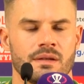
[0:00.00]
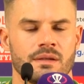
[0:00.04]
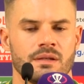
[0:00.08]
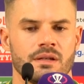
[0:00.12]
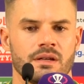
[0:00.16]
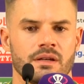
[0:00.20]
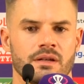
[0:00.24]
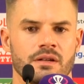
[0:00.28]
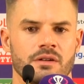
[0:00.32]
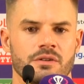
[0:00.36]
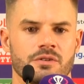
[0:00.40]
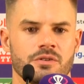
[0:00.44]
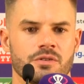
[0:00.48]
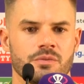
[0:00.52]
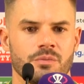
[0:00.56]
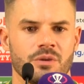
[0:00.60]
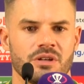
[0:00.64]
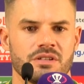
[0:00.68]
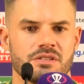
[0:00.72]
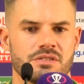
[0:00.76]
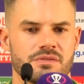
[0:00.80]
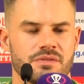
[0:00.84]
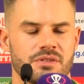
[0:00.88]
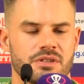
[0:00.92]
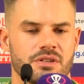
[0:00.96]
Yeah, not too
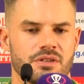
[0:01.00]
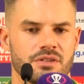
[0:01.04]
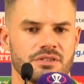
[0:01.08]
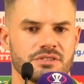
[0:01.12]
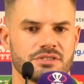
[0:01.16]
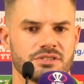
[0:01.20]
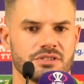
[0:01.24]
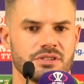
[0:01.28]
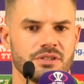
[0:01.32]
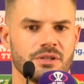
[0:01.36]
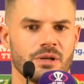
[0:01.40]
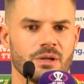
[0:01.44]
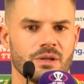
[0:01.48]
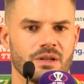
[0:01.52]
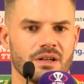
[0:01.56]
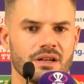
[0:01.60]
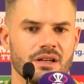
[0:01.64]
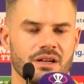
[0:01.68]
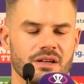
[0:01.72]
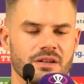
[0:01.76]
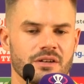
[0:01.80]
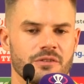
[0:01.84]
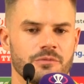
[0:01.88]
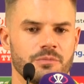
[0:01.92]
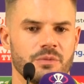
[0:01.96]
much of a concern. I think,
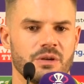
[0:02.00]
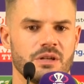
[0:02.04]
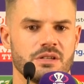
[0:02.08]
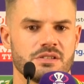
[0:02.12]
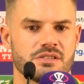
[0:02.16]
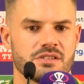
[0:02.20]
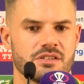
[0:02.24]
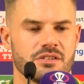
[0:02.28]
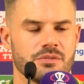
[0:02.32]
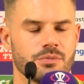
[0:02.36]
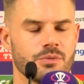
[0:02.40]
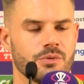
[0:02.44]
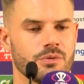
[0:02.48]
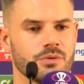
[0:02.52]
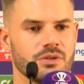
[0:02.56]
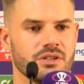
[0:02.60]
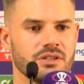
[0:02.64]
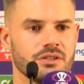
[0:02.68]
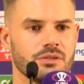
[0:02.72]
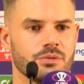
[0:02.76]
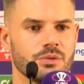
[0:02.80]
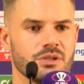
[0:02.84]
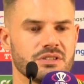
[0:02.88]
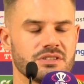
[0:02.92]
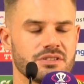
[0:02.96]
like I've mentioned,
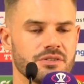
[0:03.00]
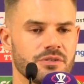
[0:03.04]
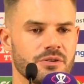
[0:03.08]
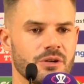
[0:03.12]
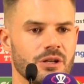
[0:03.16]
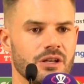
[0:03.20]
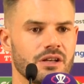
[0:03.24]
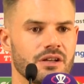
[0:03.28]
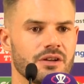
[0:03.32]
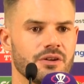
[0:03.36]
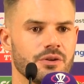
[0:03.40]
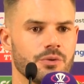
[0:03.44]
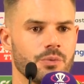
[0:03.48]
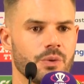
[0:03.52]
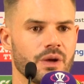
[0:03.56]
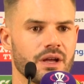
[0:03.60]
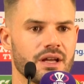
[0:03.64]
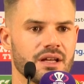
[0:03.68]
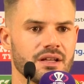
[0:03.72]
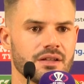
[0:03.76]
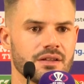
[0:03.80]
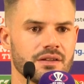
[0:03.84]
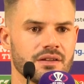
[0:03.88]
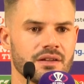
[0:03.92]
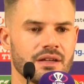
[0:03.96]
it was a really good
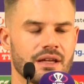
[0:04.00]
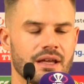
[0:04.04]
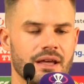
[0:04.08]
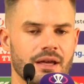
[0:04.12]
wicket.